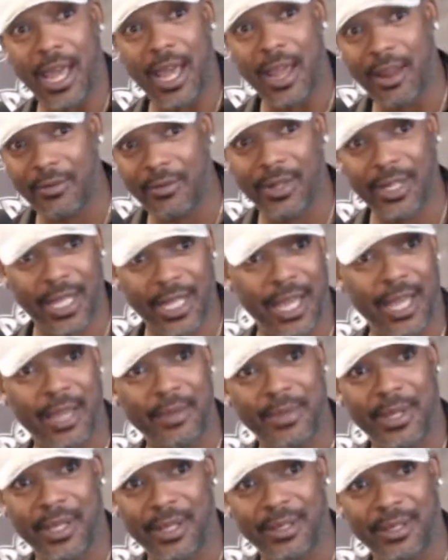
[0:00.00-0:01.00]
era
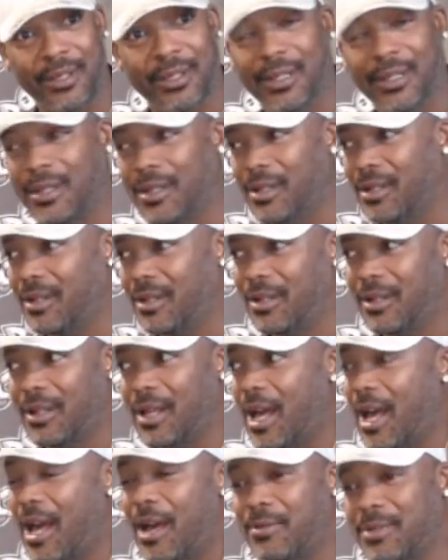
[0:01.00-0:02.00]
came in.
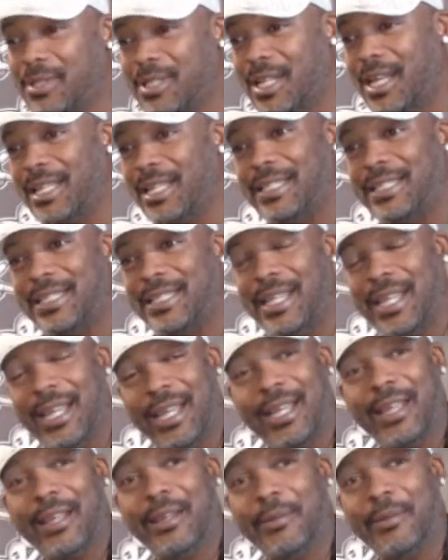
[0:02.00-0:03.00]
I was like,
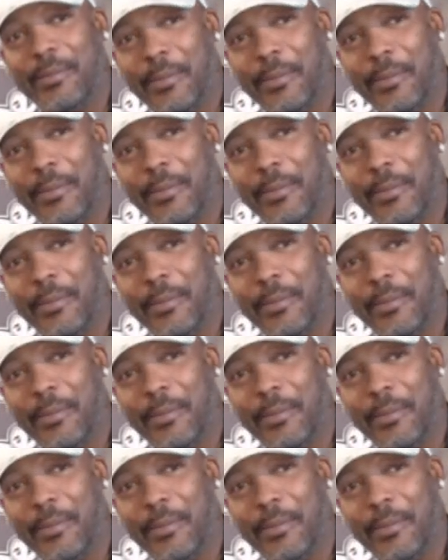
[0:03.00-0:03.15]
damn.